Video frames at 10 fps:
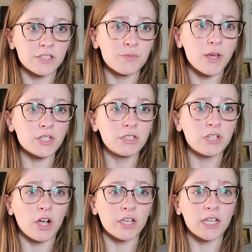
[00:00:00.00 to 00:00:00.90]
especially
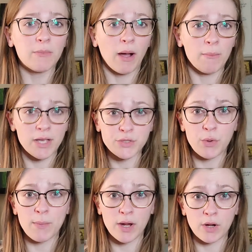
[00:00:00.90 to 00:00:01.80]
talking about
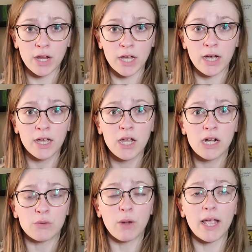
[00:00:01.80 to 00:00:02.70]
Mesoamerica,
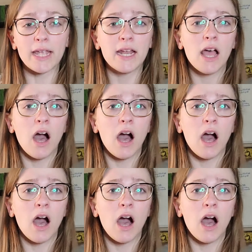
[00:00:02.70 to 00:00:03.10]
right?